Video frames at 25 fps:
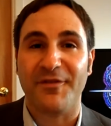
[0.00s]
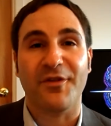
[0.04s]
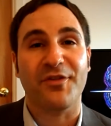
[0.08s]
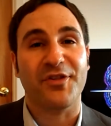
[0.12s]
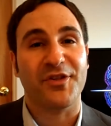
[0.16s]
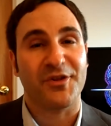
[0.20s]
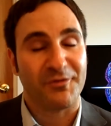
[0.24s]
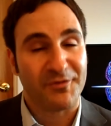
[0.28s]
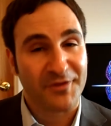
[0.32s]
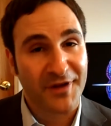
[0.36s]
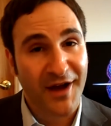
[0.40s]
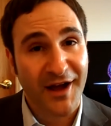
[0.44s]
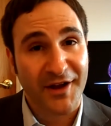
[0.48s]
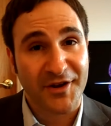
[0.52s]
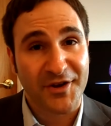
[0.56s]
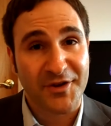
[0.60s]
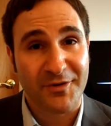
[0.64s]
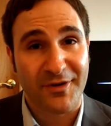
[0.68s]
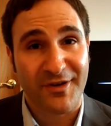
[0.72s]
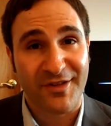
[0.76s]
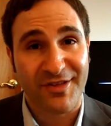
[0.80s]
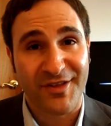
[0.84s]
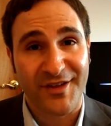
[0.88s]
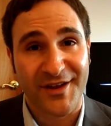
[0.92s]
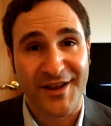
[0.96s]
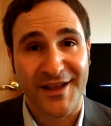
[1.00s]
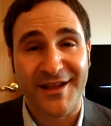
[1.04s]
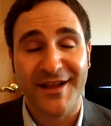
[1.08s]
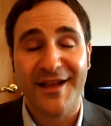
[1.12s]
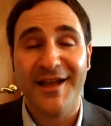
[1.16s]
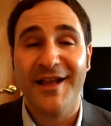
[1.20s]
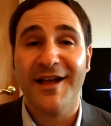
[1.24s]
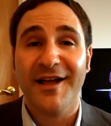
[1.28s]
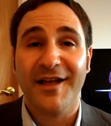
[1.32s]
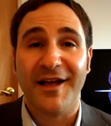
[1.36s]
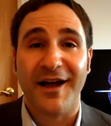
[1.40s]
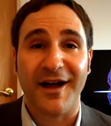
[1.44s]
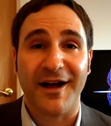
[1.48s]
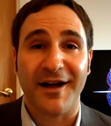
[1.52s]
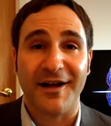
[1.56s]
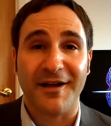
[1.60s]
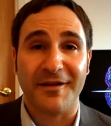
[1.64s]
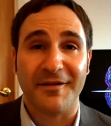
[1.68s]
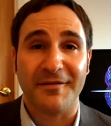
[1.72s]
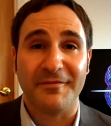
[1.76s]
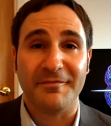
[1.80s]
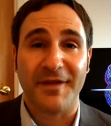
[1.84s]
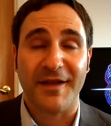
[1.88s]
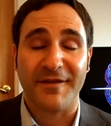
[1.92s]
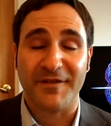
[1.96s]
For those of you who are not in New York City,
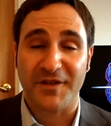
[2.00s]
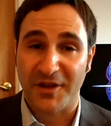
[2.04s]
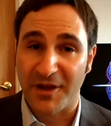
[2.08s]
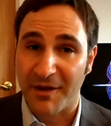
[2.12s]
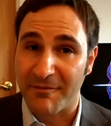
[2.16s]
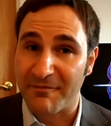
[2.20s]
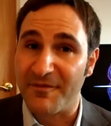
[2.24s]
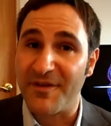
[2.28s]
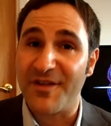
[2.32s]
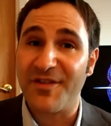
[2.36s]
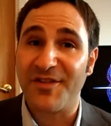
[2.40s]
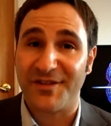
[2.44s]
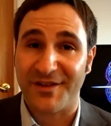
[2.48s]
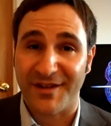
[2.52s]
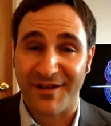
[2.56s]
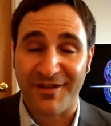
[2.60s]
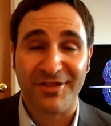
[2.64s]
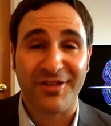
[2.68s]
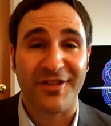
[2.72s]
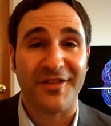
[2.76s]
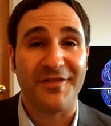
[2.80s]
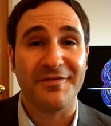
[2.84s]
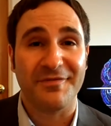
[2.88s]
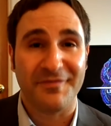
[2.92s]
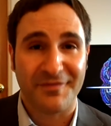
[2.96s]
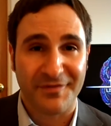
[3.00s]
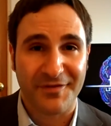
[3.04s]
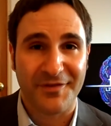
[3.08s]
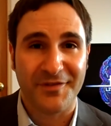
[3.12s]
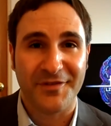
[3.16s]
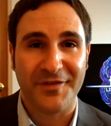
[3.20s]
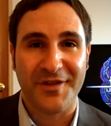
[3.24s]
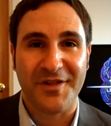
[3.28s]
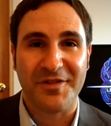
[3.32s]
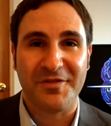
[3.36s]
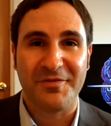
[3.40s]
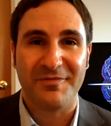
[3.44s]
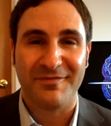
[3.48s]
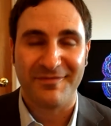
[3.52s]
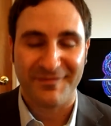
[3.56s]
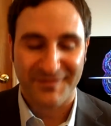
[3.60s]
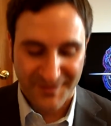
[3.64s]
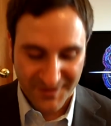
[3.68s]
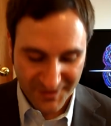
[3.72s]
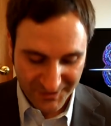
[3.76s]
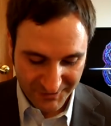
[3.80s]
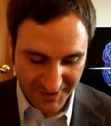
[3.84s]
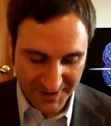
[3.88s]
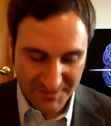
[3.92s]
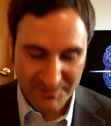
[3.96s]
and you come visit us, and this
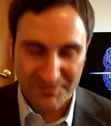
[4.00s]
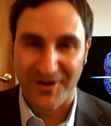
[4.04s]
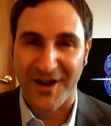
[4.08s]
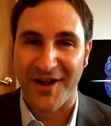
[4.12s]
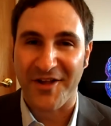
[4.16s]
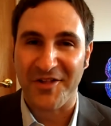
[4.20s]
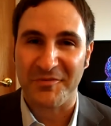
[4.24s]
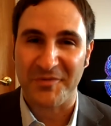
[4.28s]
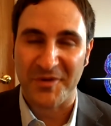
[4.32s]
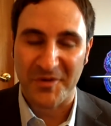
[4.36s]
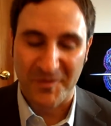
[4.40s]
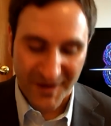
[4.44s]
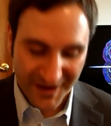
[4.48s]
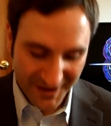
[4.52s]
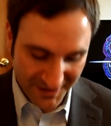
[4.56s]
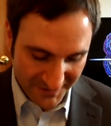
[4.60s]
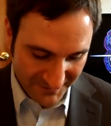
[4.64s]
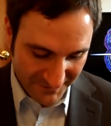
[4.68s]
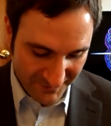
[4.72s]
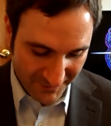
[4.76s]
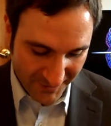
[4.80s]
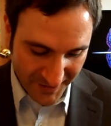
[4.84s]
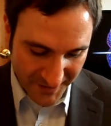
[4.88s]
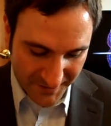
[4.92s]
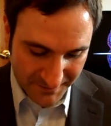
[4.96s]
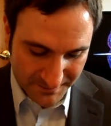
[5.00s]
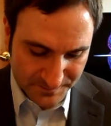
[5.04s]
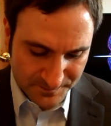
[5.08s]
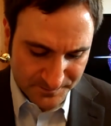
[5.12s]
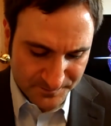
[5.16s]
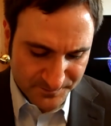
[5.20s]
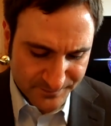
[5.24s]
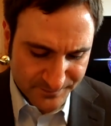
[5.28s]
great prize will be waiting for you.